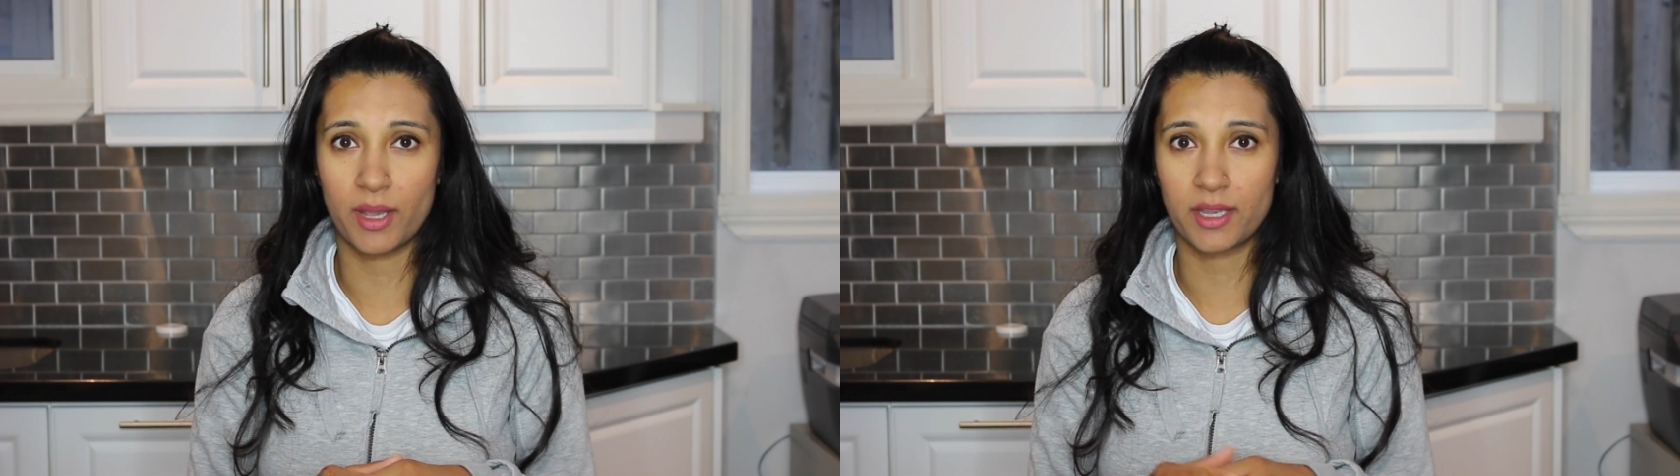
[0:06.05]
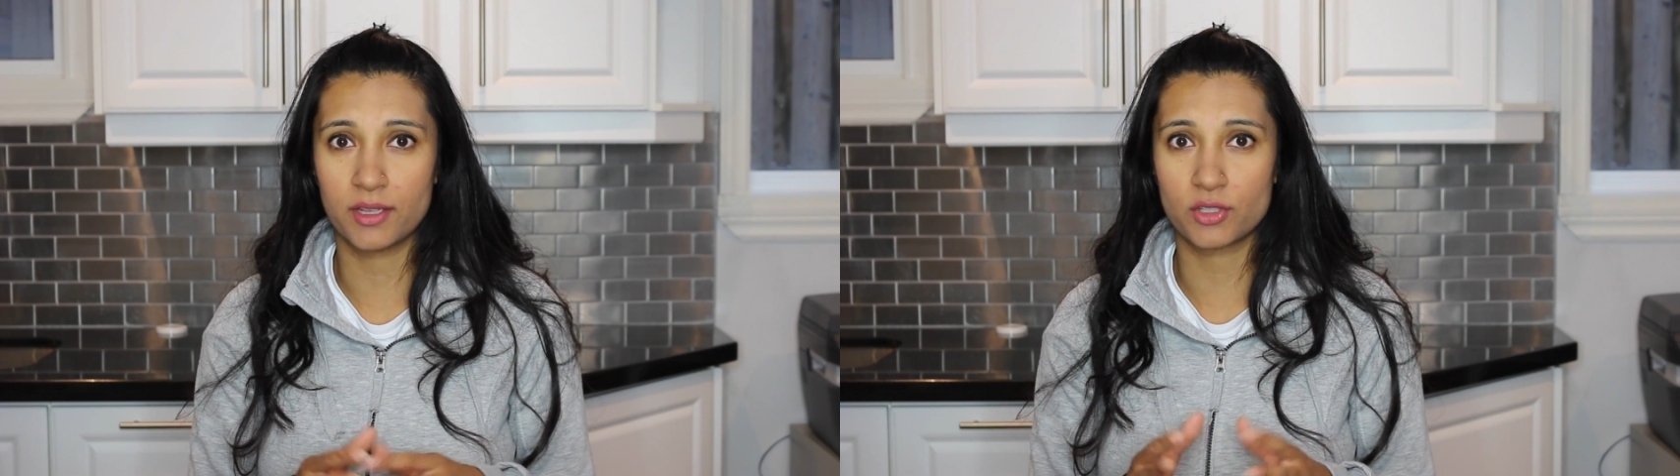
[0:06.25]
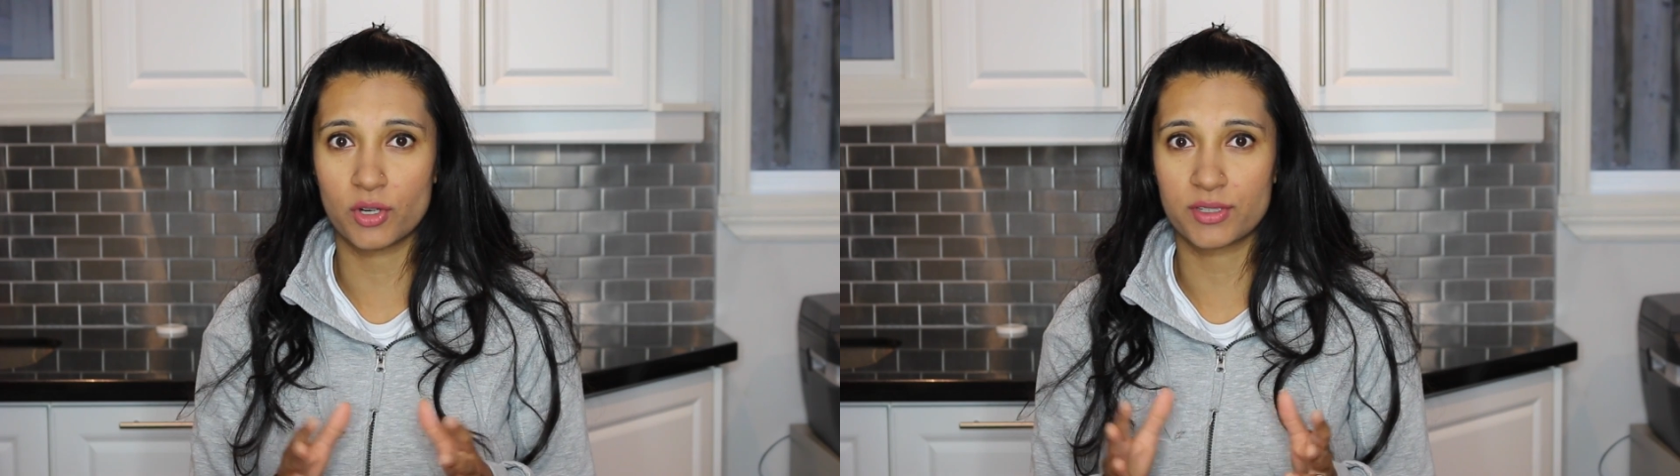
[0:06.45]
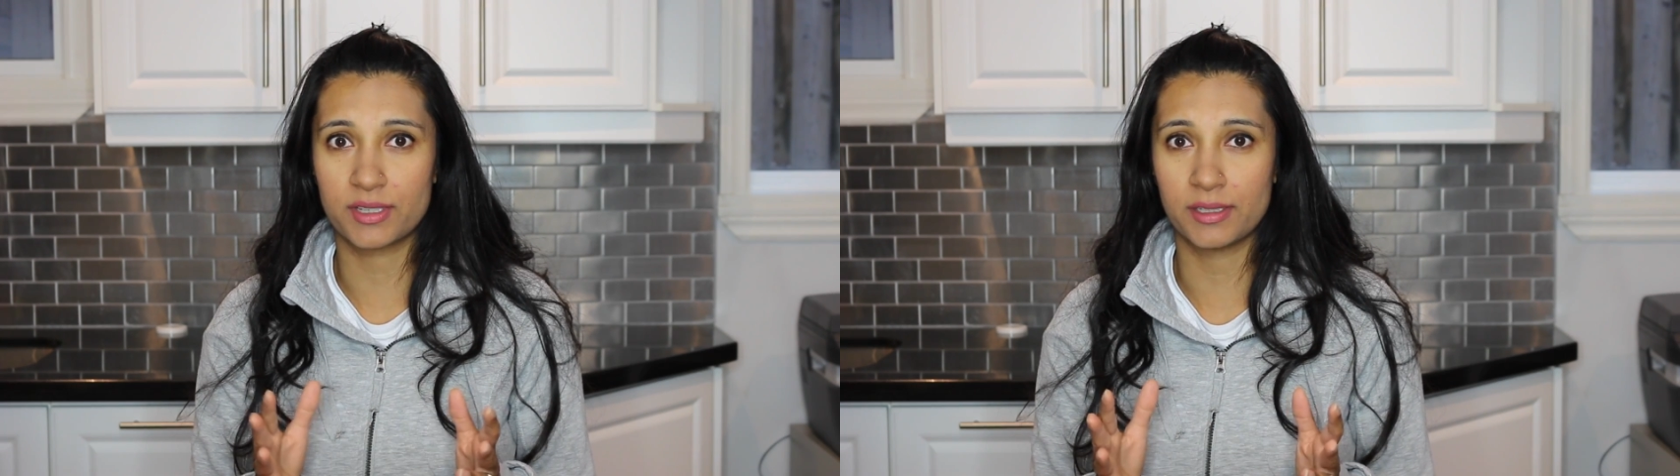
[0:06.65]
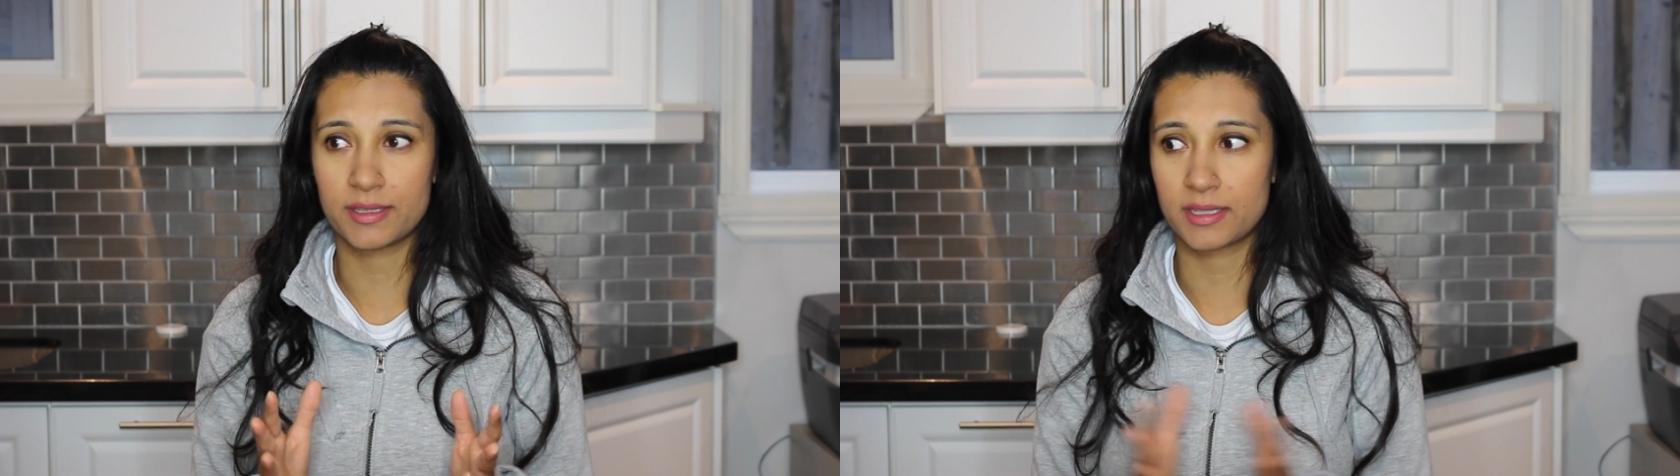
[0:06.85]
my kids are
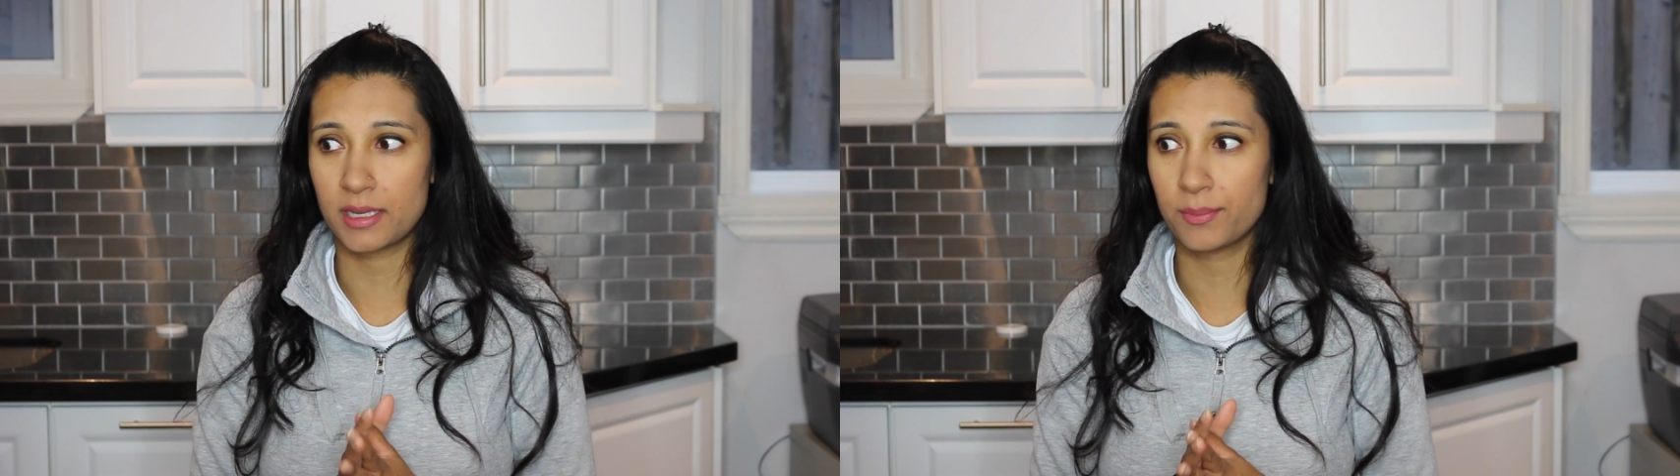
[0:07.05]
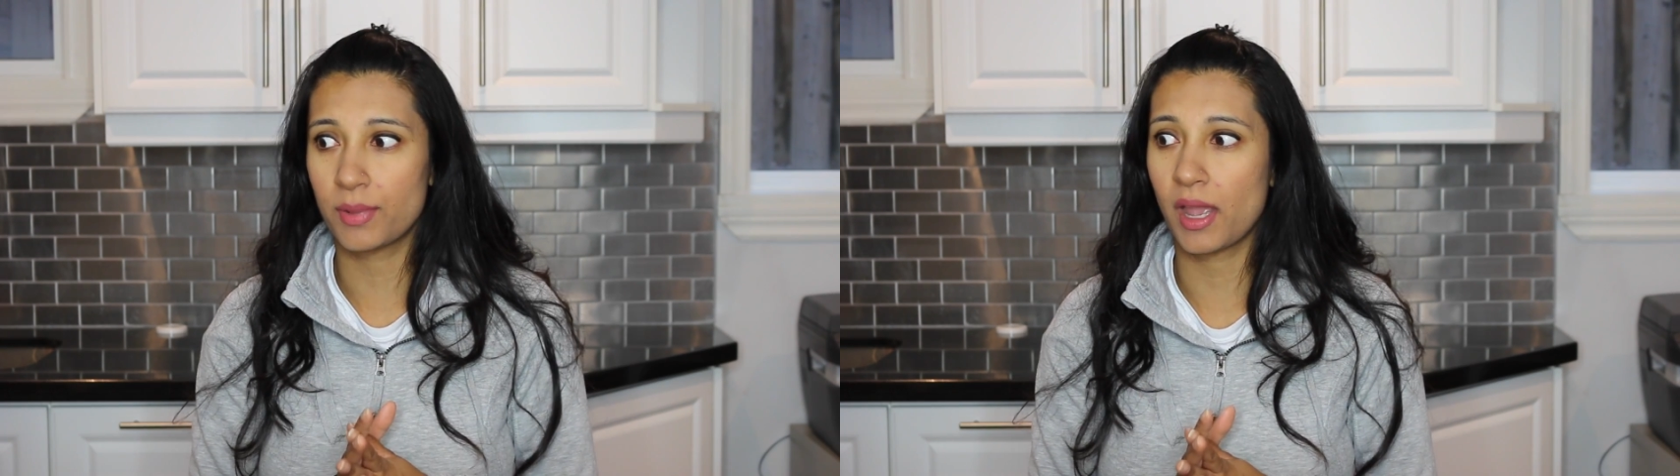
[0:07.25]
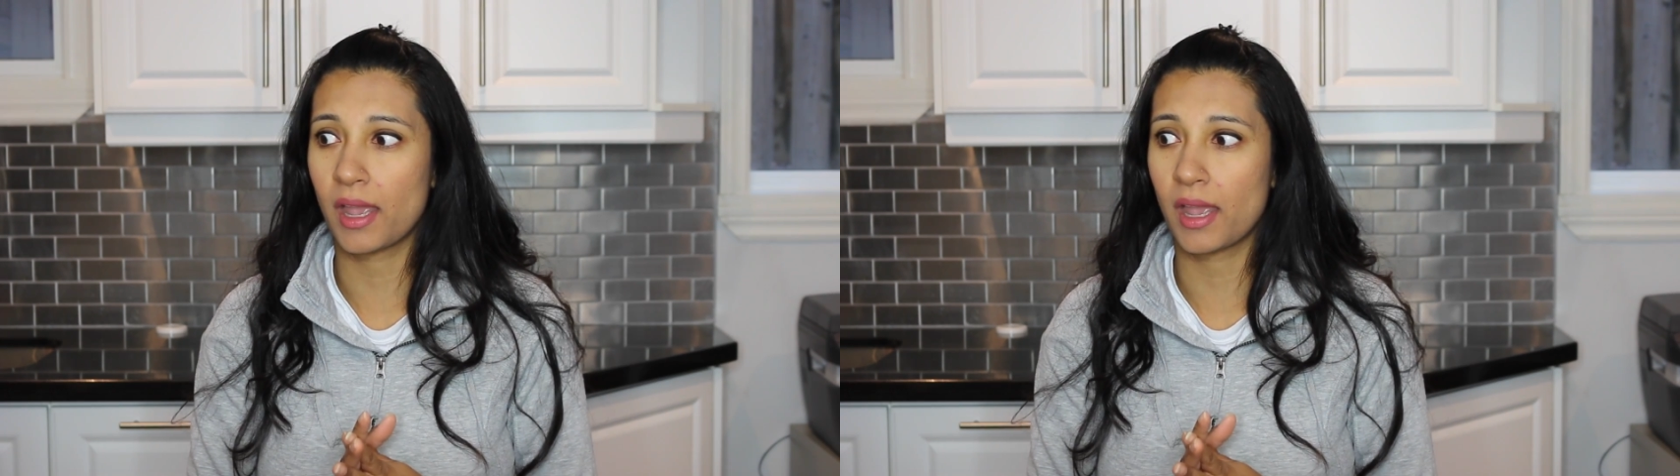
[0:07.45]
still asleep